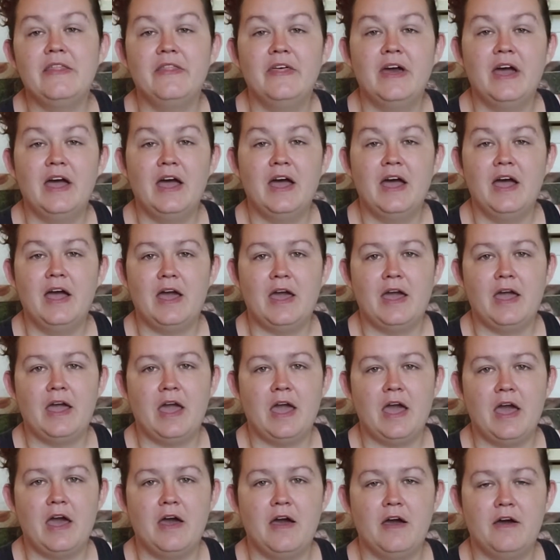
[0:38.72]
that I
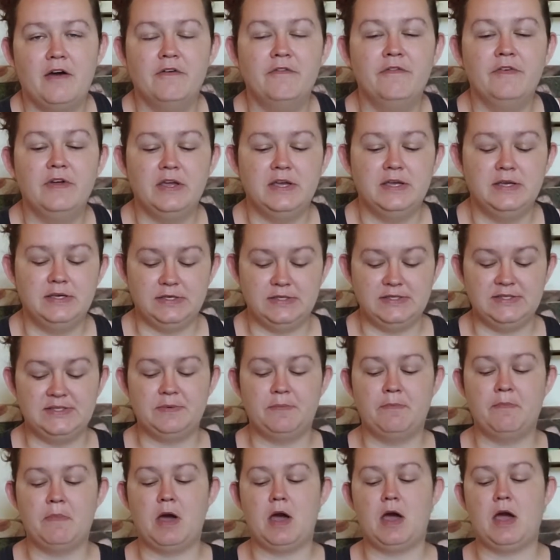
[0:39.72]
have is
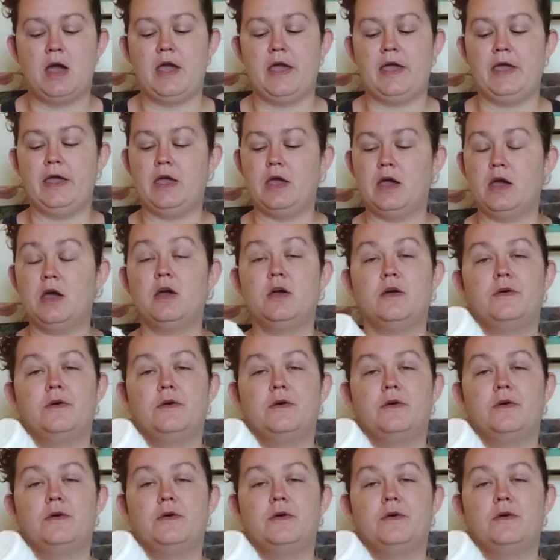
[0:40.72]
my,